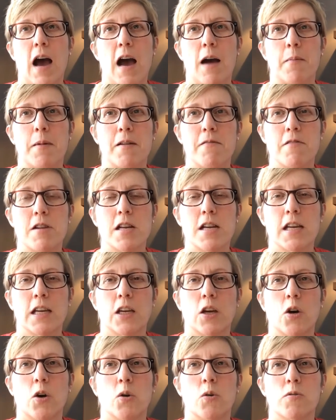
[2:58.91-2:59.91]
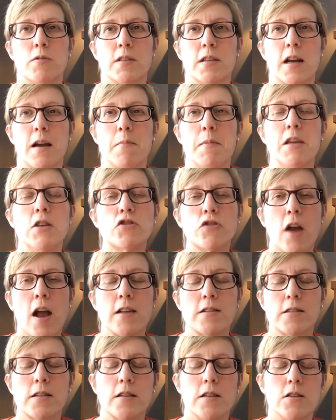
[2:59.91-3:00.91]
how my reading goes. And I'm
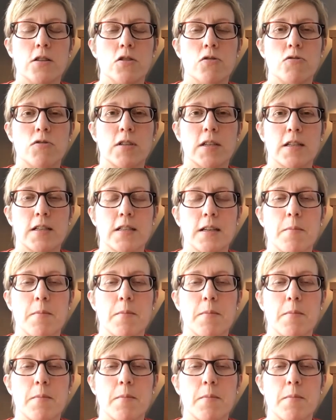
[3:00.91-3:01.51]
interested in using